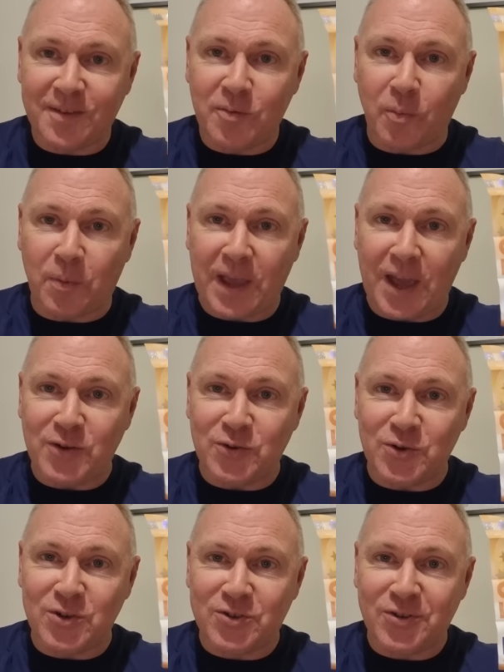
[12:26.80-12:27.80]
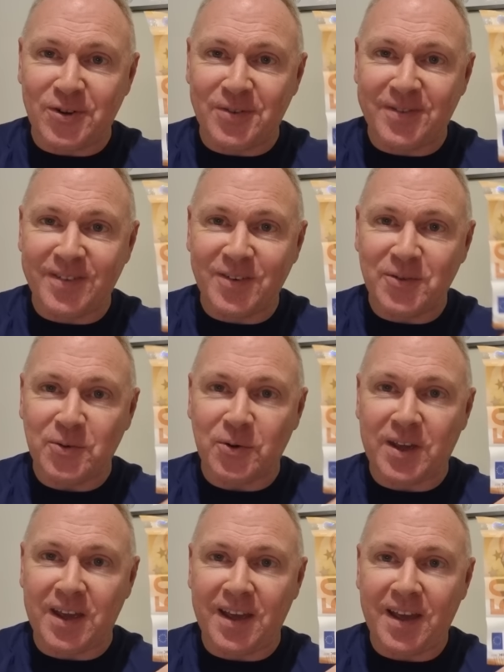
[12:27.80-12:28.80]
will be getting used soon,
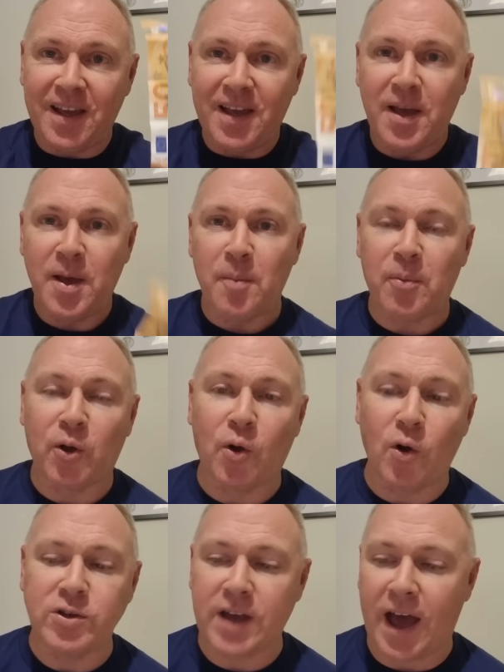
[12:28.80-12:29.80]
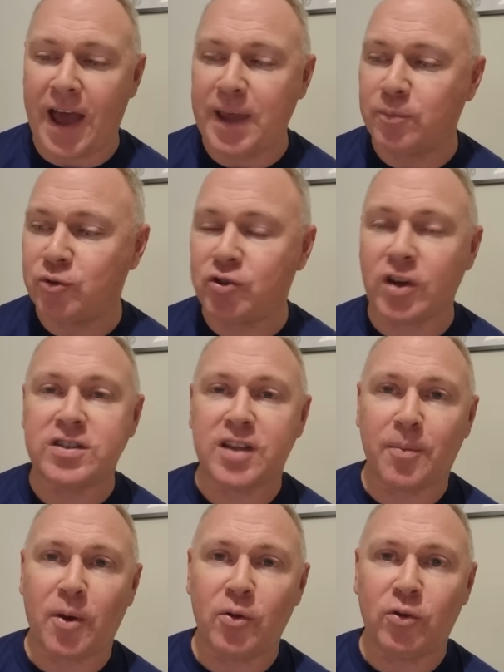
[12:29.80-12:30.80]
okay? Because I am just
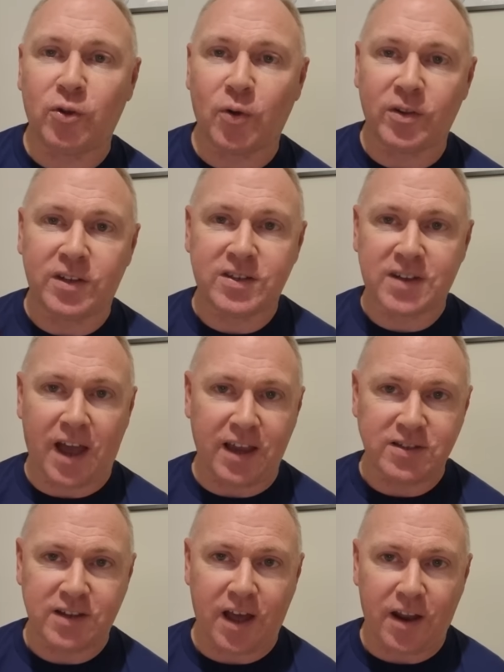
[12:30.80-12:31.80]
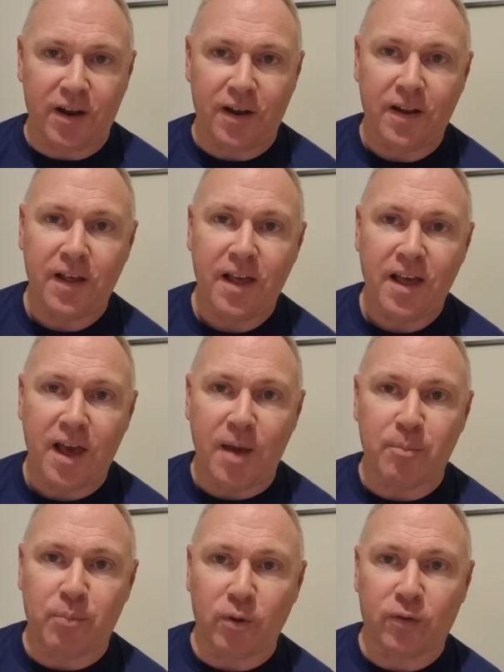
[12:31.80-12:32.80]
about to go into Skyscanner
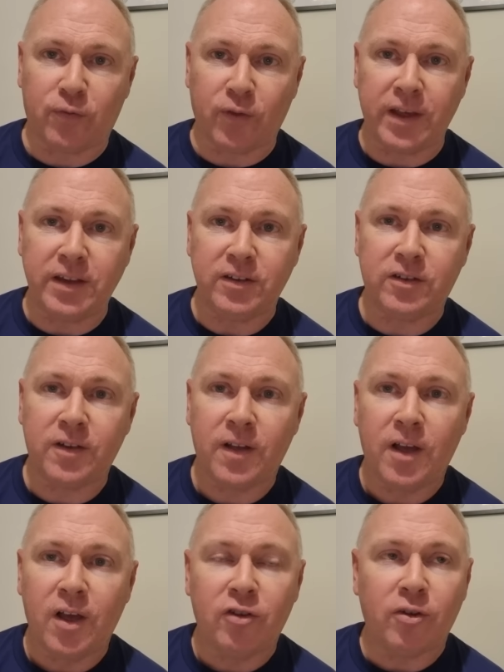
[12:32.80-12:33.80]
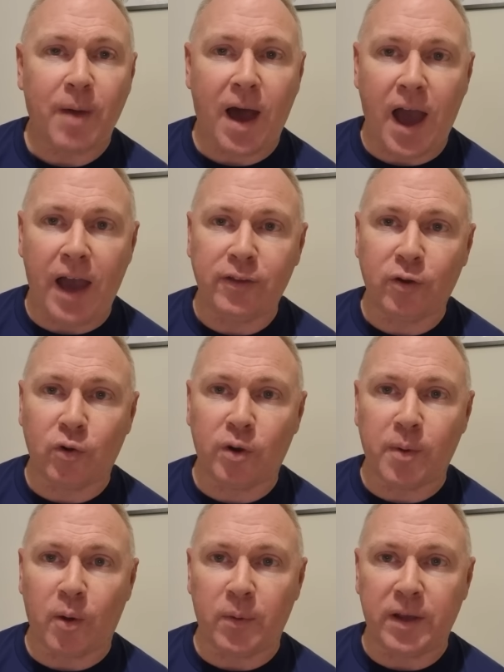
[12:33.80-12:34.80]
and book flights. So I'm either going to
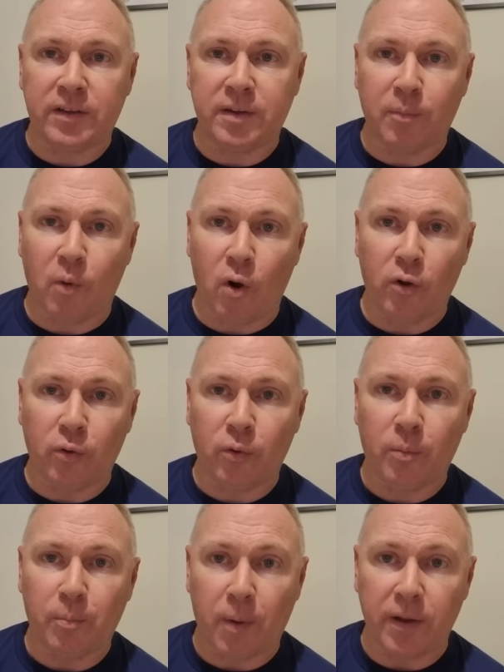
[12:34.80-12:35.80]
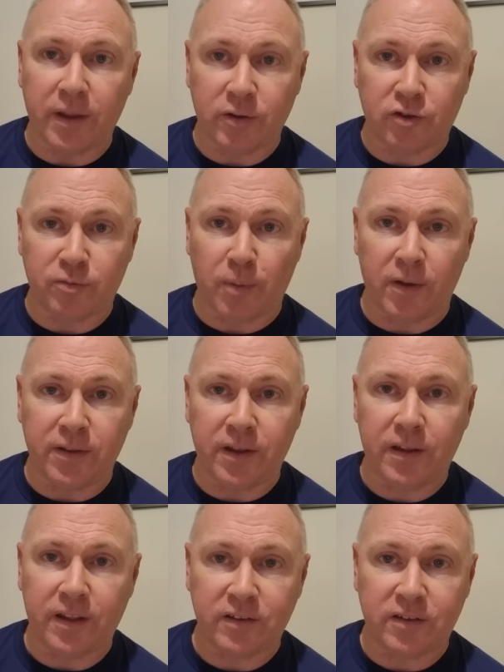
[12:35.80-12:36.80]
be away tomorrow, which is
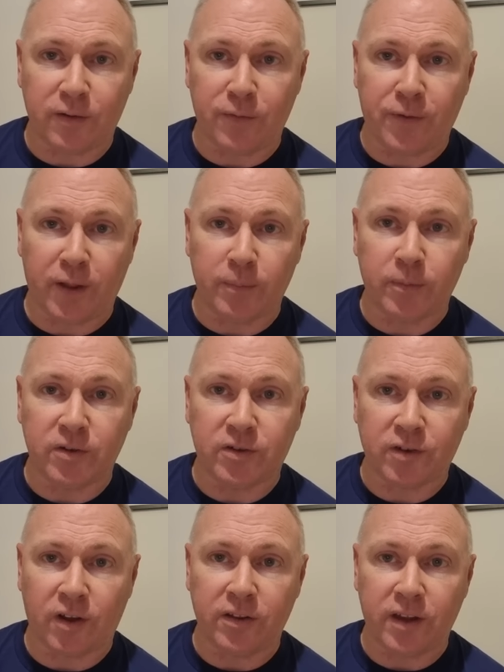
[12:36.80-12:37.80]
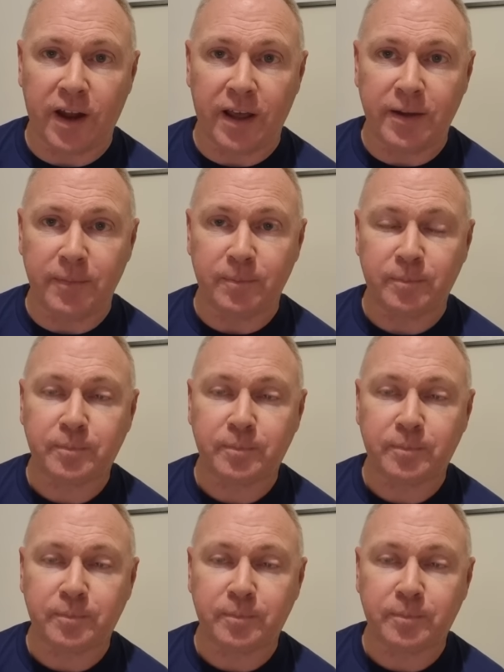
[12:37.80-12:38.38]
Monday. This is getting filmed on Sunday night.